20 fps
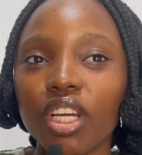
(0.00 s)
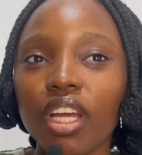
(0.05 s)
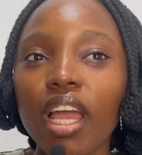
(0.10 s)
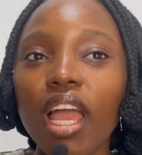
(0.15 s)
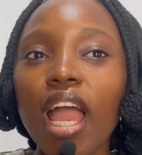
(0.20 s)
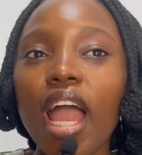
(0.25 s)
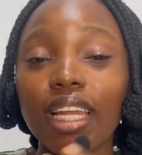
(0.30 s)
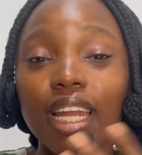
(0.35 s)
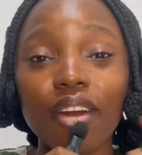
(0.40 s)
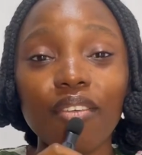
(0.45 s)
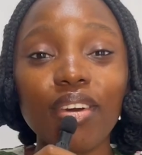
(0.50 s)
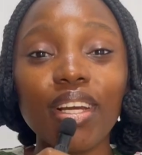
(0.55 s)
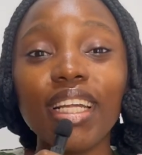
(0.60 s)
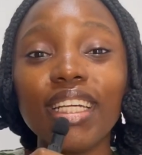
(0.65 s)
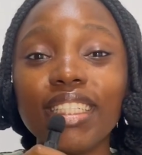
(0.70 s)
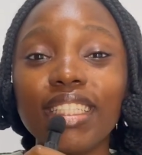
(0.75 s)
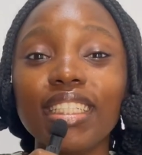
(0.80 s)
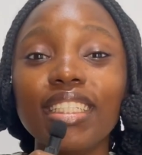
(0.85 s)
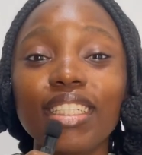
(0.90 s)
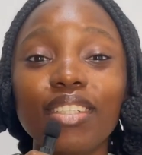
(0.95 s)
it. And I
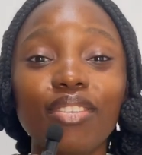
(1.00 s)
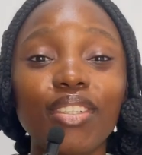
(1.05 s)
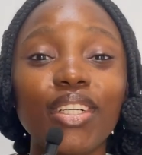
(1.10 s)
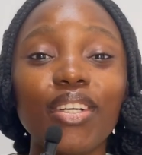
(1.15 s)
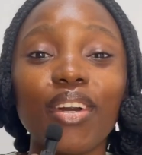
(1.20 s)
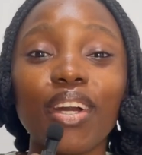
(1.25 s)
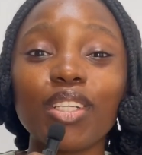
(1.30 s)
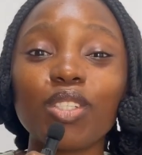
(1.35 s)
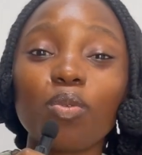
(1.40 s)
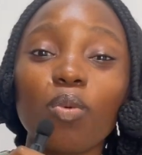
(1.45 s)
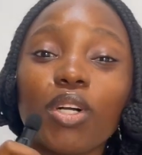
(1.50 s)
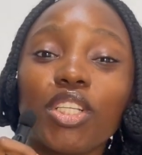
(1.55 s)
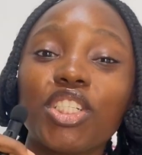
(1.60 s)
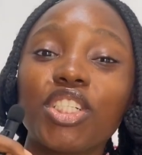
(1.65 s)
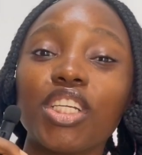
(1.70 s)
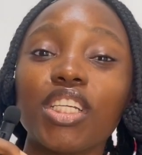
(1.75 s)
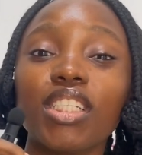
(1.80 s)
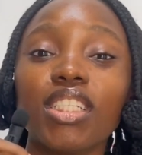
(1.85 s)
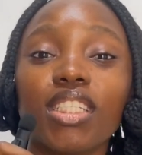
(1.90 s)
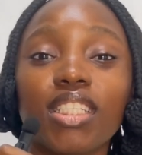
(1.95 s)
really didn't regret
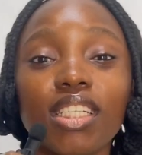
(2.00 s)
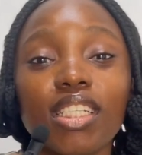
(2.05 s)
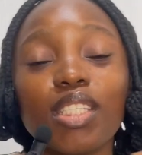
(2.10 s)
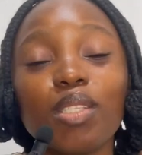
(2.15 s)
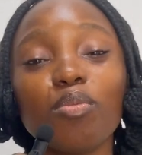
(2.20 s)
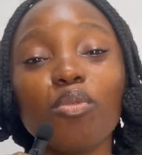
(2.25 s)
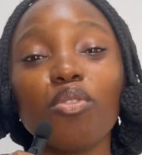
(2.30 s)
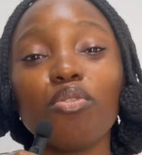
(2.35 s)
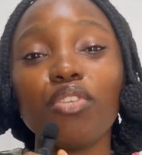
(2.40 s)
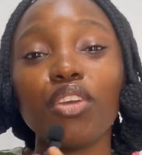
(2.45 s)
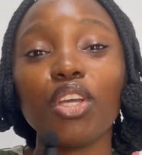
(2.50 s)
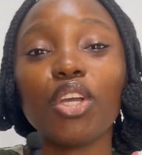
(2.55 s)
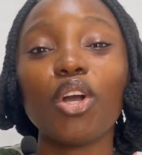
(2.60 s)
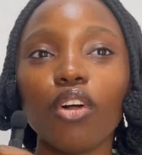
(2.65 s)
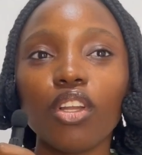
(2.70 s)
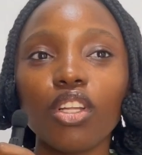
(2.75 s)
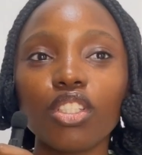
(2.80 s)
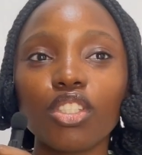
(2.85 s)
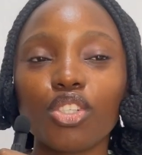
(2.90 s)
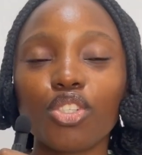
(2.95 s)
watching this movie. It
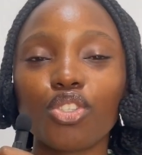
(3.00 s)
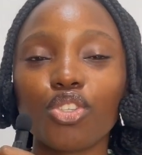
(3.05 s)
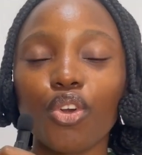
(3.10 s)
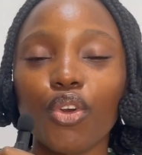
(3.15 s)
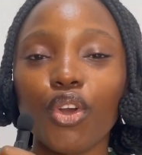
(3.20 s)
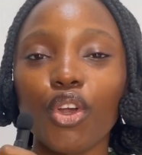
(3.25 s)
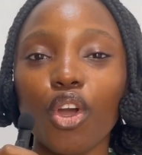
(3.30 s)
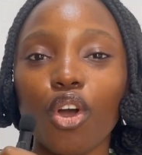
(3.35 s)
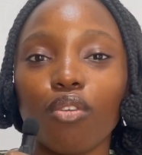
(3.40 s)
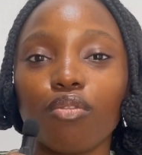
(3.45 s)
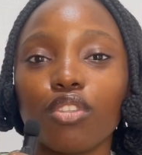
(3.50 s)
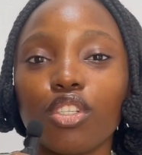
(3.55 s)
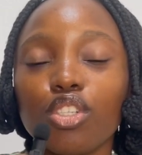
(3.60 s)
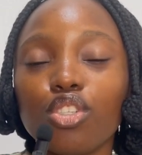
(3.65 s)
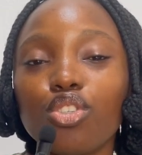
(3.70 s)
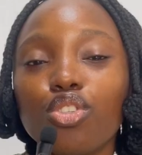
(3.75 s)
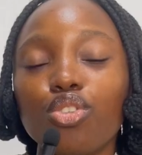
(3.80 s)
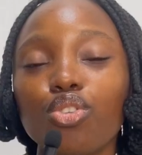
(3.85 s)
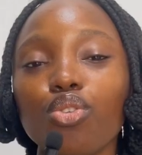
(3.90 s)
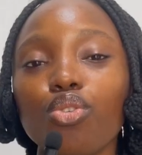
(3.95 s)
follows the story of
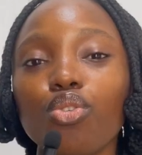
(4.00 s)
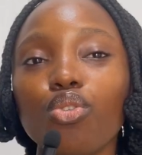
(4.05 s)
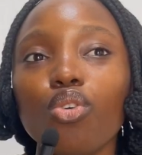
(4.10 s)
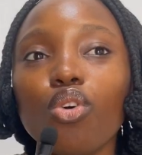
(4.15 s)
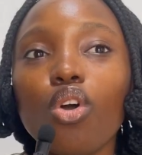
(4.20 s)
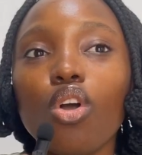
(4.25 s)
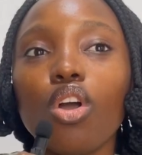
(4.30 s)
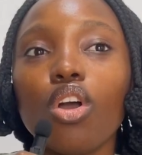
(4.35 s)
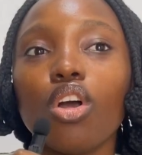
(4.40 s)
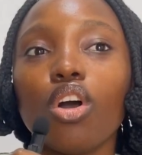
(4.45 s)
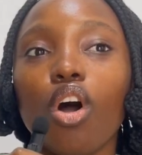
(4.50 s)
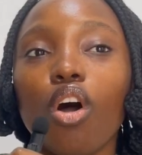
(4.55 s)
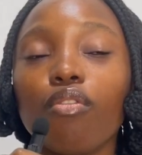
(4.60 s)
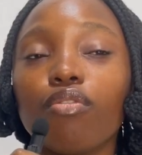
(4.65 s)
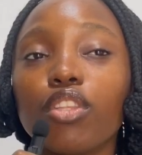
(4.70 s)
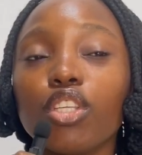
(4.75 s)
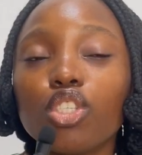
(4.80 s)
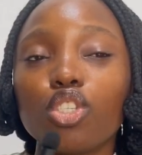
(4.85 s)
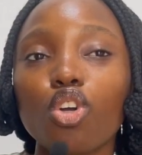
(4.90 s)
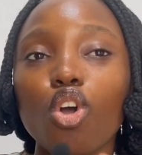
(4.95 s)

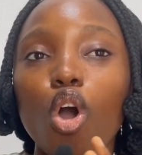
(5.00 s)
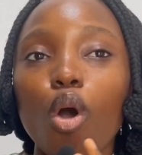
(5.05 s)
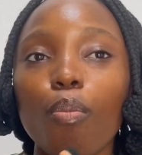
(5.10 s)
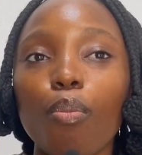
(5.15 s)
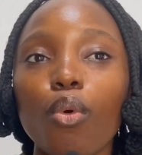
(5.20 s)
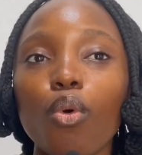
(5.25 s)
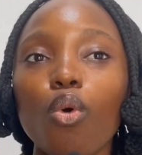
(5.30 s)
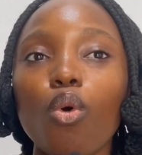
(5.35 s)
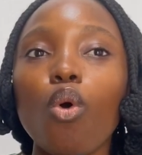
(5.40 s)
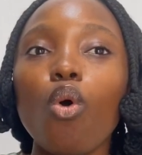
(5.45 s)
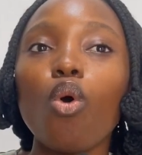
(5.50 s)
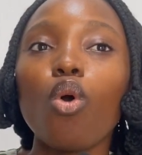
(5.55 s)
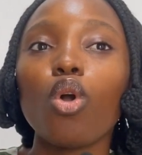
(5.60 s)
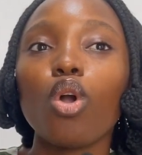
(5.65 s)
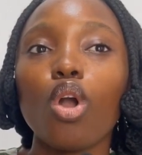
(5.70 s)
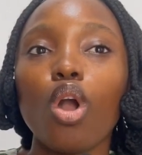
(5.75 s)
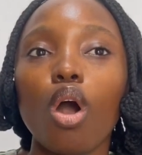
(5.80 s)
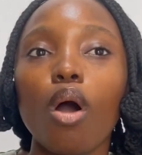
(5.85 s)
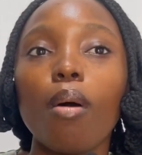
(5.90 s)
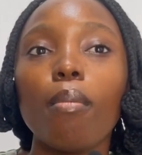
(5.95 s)
this couple who
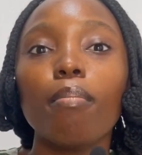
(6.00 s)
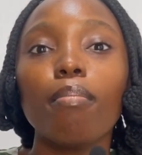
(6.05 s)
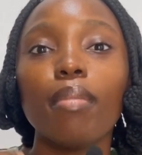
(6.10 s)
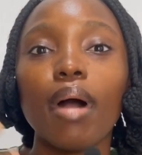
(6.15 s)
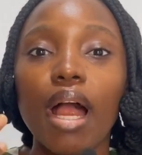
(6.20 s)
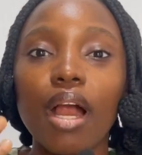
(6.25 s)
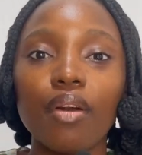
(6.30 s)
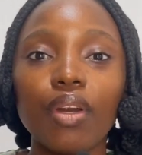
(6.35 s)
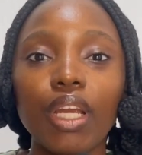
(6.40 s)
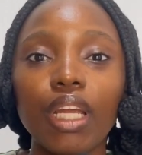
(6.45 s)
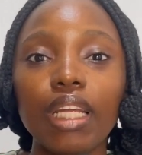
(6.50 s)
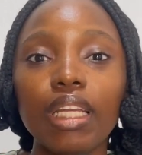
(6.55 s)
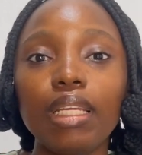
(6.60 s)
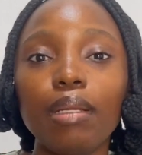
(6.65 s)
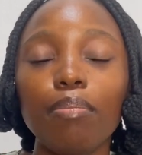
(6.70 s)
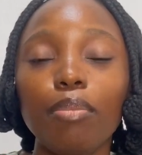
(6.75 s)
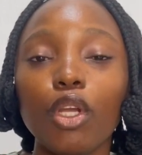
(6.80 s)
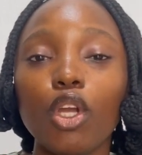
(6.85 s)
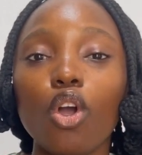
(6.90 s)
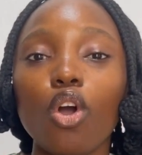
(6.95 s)
got
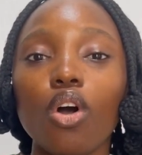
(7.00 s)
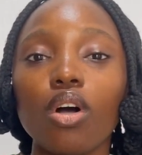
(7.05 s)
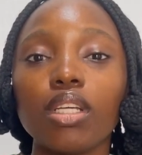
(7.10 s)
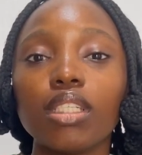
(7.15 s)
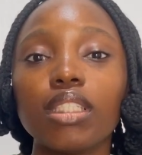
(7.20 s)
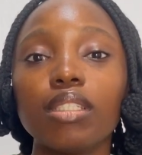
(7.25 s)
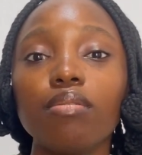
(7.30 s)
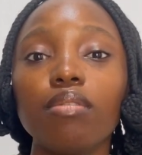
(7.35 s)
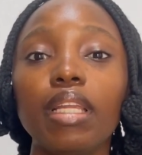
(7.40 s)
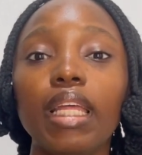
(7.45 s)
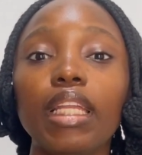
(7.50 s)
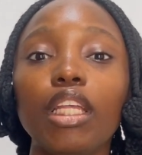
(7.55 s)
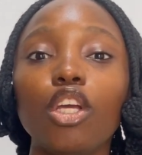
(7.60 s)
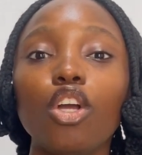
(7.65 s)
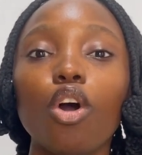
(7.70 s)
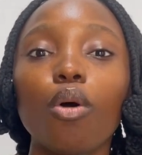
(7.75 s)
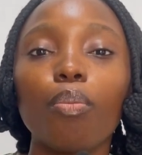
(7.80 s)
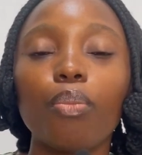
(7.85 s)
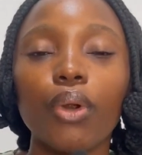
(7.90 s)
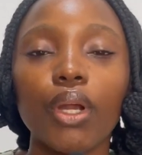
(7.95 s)
married because the lady
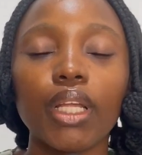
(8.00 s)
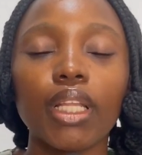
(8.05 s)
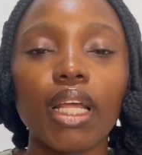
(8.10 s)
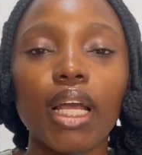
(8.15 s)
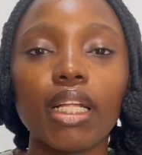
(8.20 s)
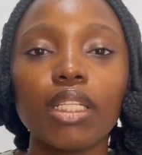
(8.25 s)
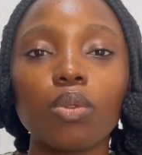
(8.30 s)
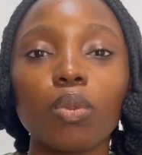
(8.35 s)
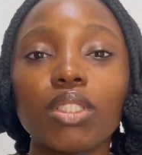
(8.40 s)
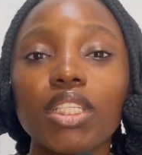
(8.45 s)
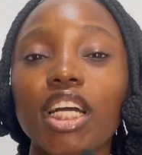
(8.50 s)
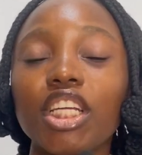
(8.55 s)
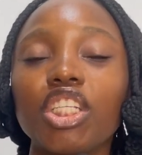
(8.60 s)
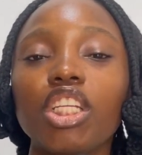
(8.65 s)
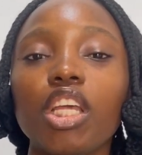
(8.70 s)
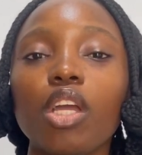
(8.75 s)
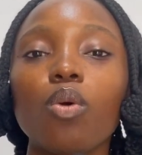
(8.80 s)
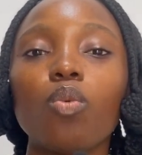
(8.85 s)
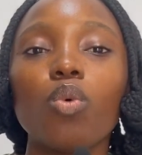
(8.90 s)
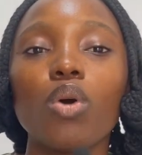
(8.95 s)
got pregnant. It was
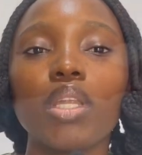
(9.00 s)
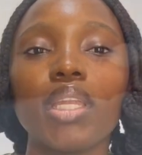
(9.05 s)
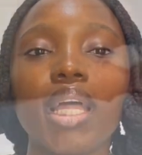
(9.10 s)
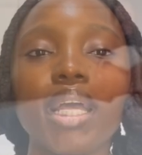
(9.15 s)
actually a one